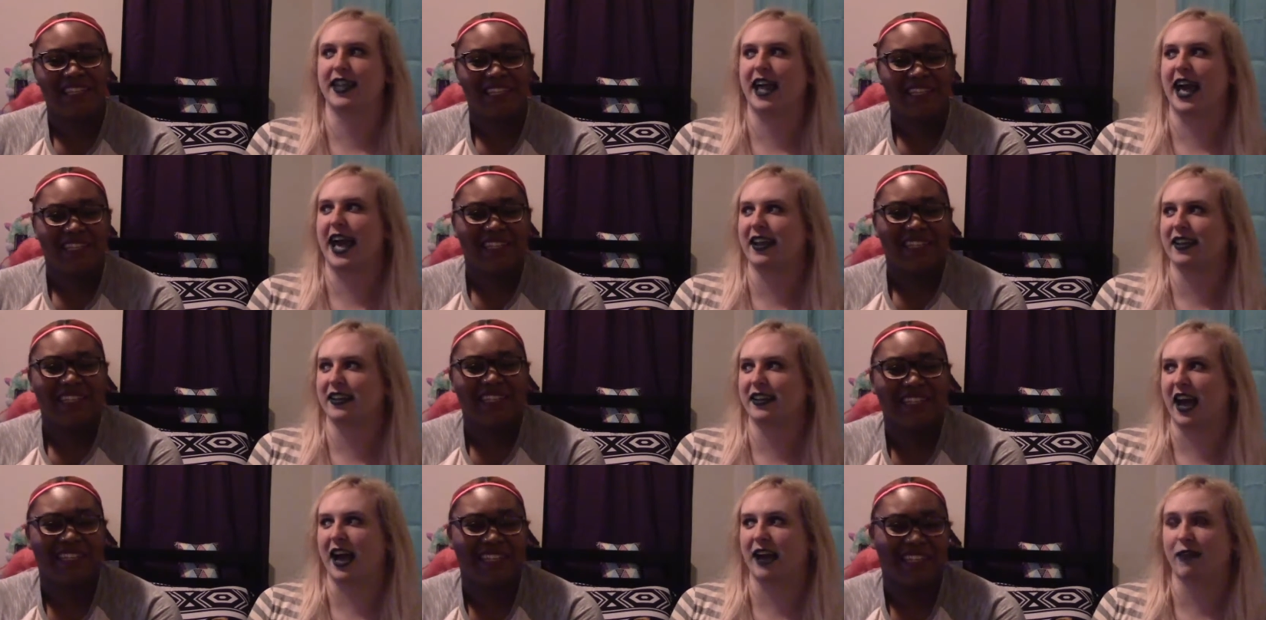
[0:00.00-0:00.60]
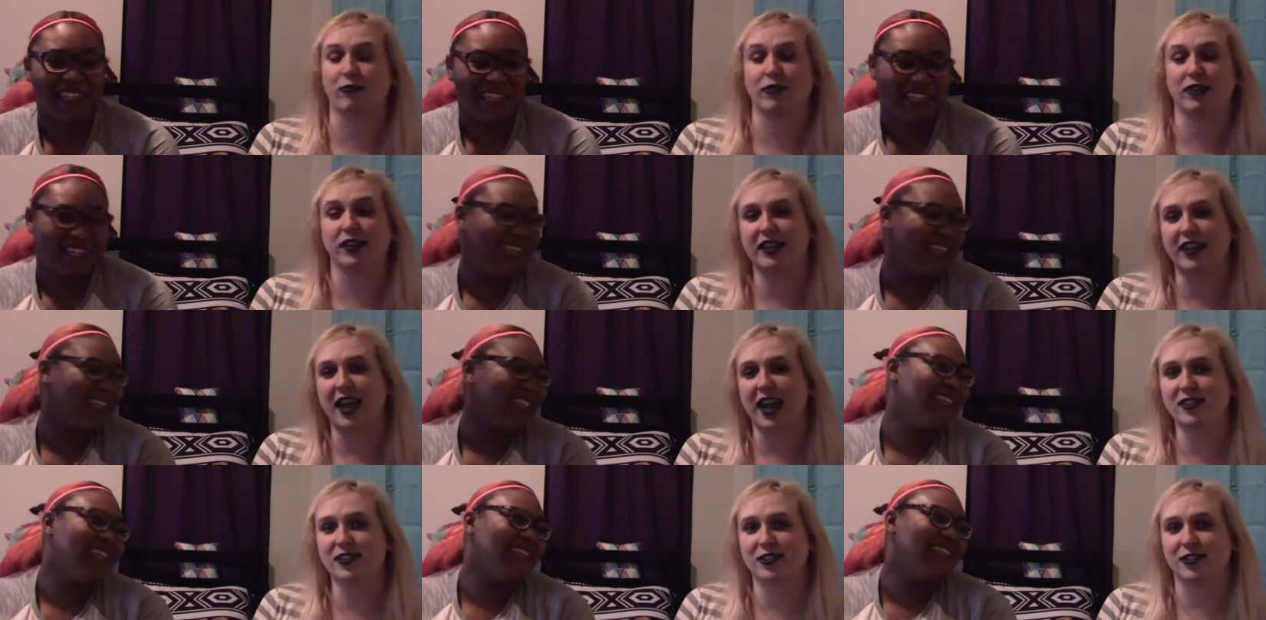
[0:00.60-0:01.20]
Speaker 1: that, and I really
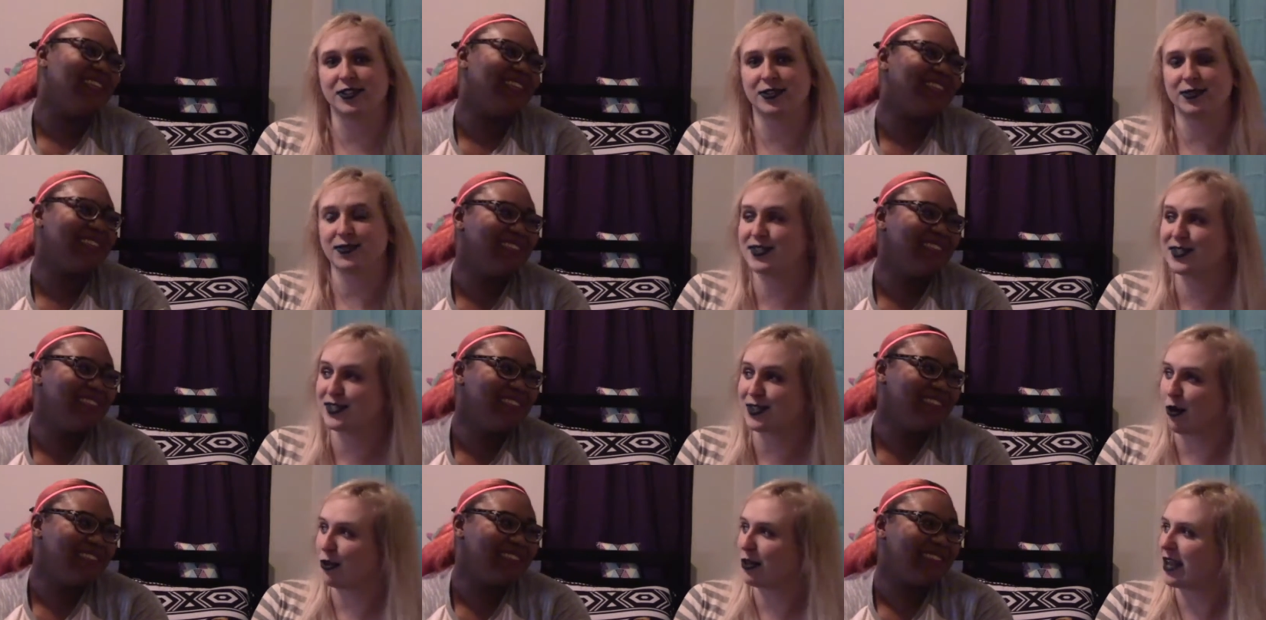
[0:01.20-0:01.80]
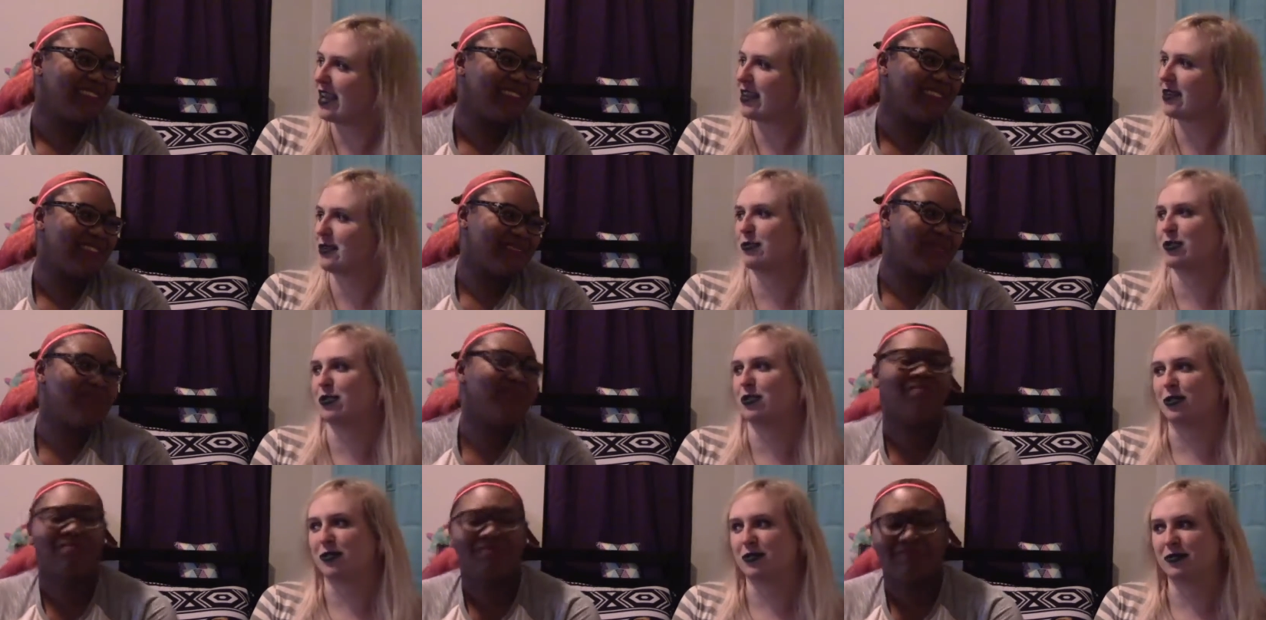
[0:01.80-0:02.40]
liked her. She was so
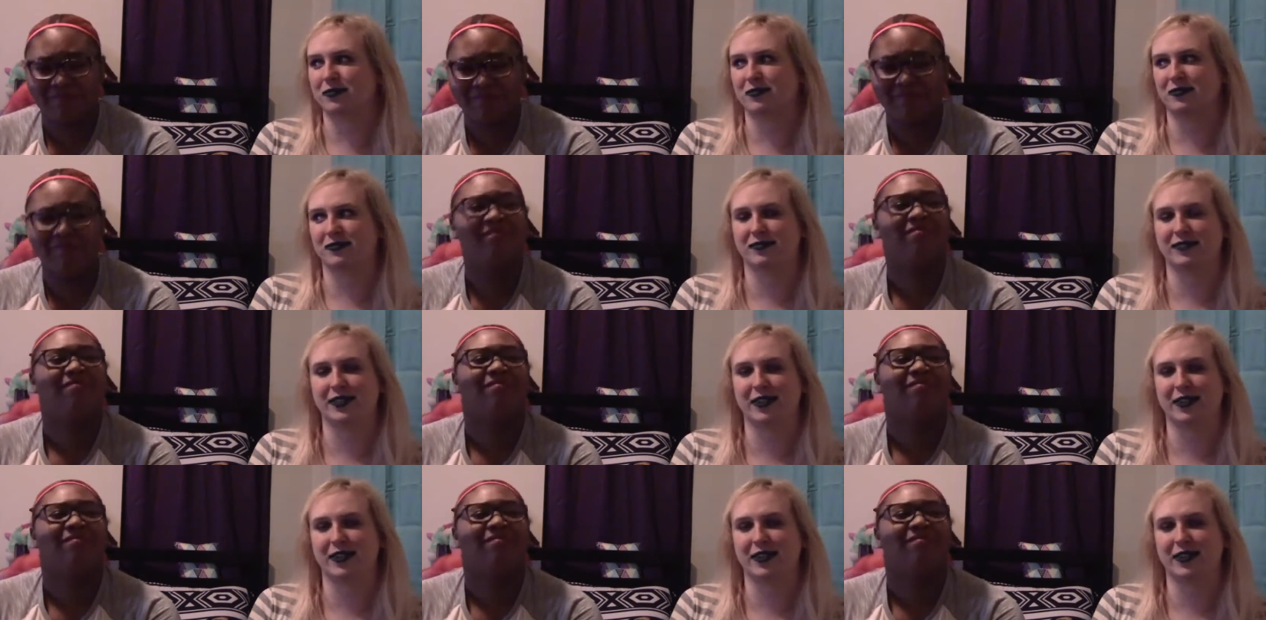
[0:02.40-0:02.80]
likable, mm -hmm. and I